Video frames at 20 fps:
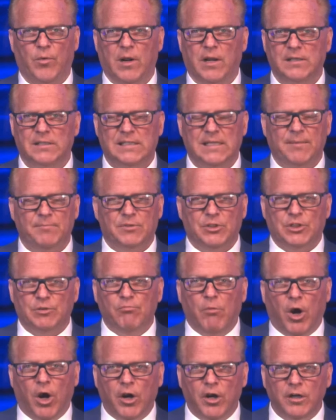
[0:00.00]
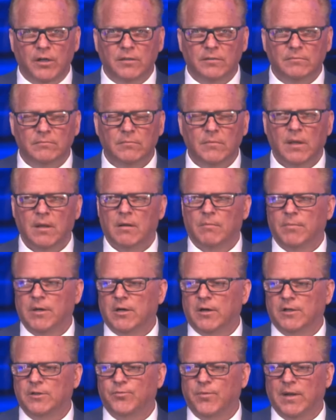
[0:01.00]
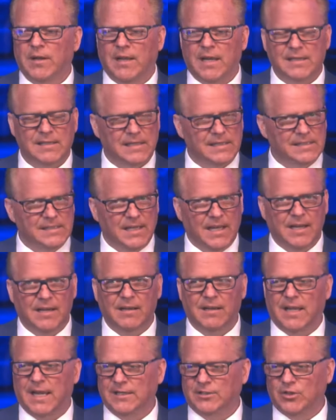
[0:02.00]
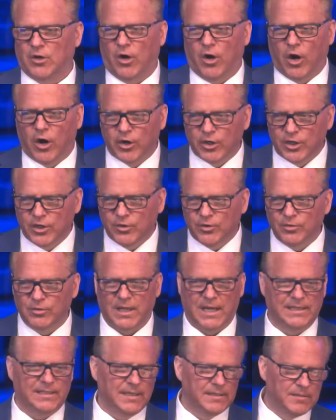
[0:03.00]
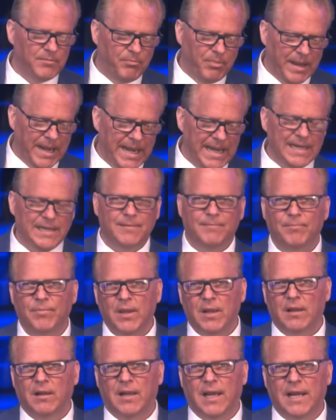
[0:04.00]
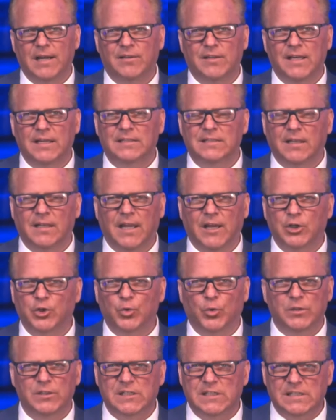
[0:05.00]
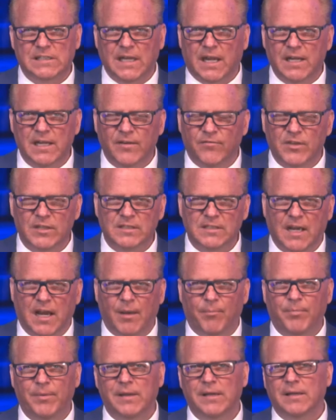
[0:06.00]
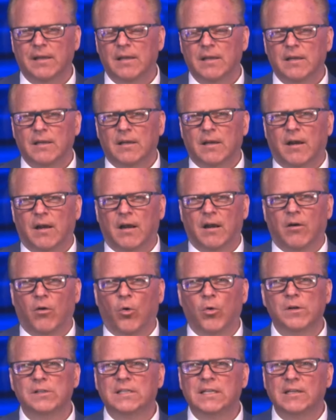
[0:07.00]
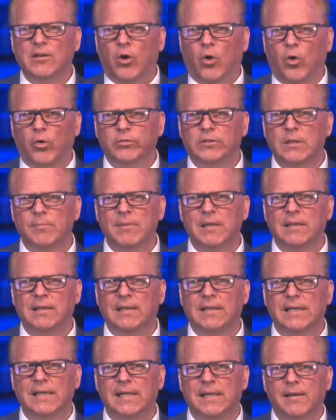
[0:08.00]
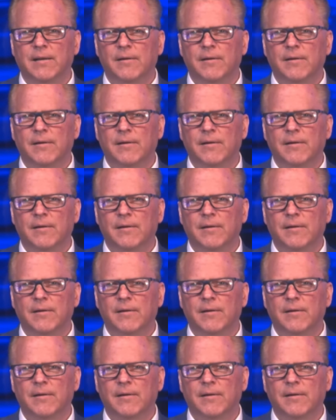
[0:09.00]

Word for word: to seem smart? because we, as I said, like to argue, like to debate, like the intellectual study of the topic? Uh, or is it ultimately,